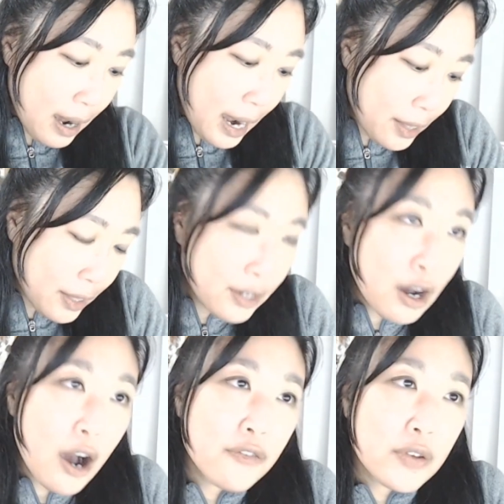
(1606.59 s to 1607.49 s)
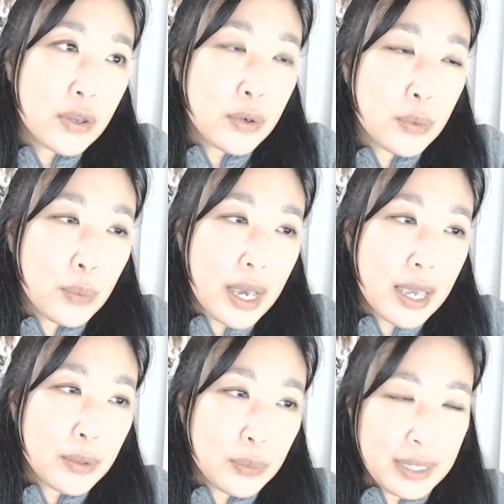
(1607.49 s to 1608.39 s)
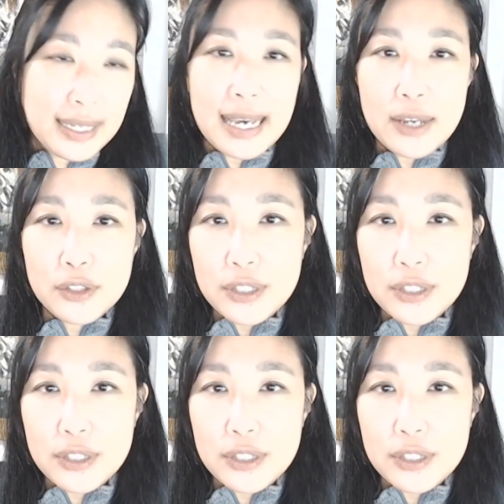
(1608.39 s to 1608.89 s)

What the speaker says: I think often when we get